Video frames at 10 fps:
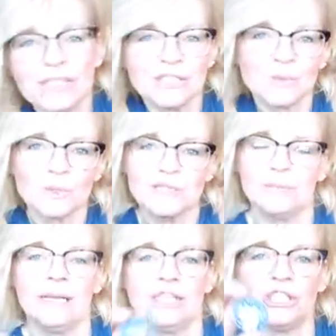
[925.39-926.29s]
I just wanted to
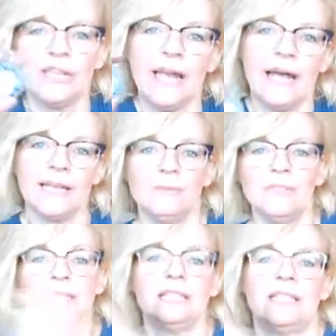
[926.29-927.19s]
mention it. And it was
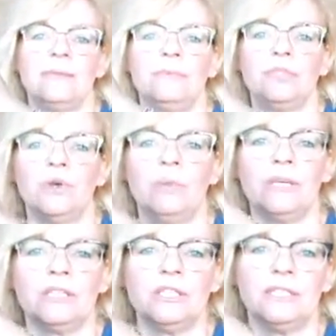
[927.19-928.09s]
in the same shop
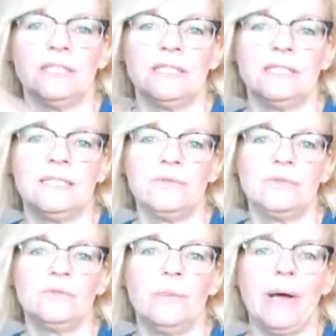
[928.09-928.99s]
actually as this
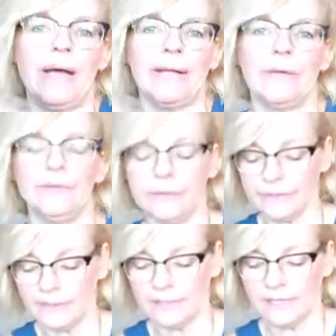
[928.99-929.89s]
silver bangle,
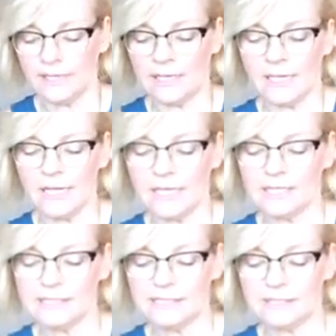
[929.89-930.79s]
and
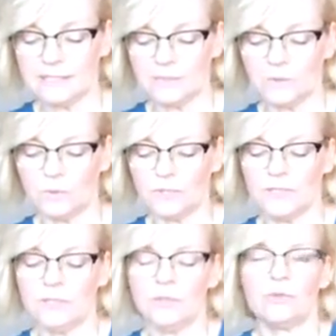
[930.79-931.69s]
it's a little
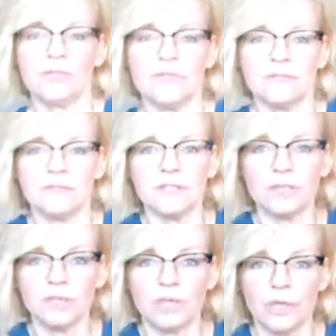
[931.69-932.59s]
St. Christopher
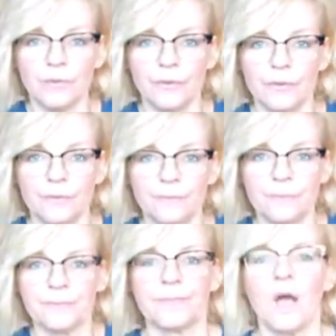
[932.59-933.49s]
token.
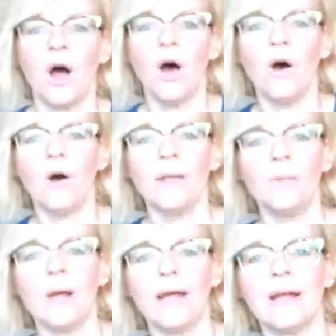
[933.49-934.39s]
I
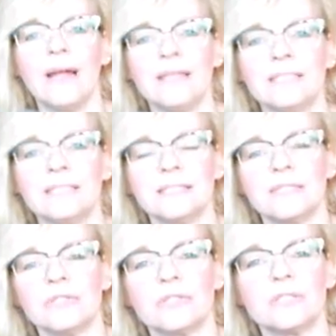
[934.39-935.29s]
wear a St.
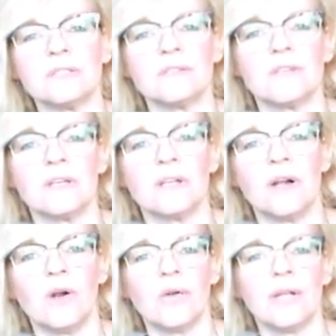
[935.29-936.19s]
Christopher
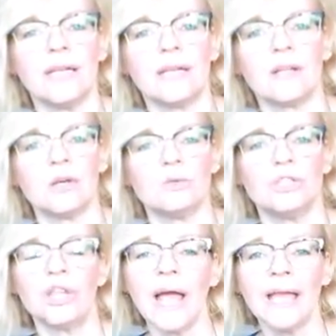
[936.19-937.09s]
on a little gold
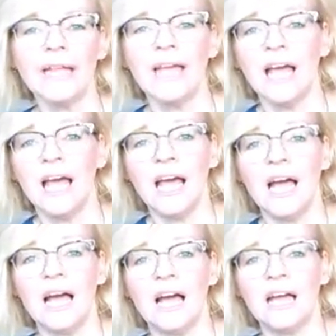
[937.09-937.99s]
chain,
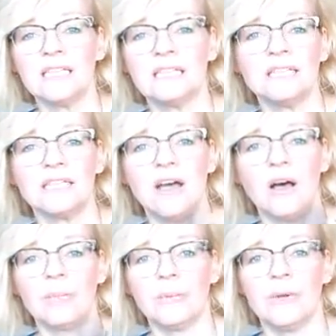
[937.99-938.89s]
and
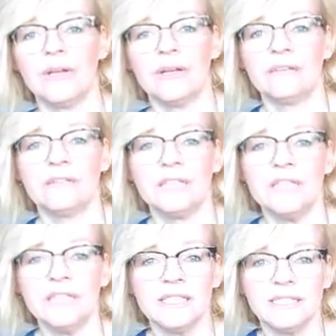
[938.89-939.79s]
I've been wearing that for
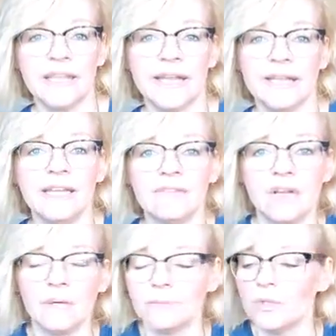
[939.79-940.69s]
years. Again, it never
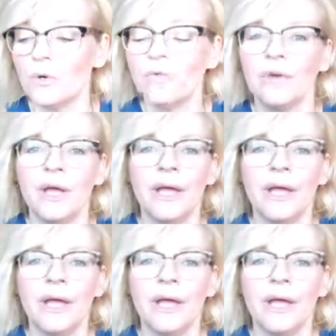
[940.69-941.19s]
comes off.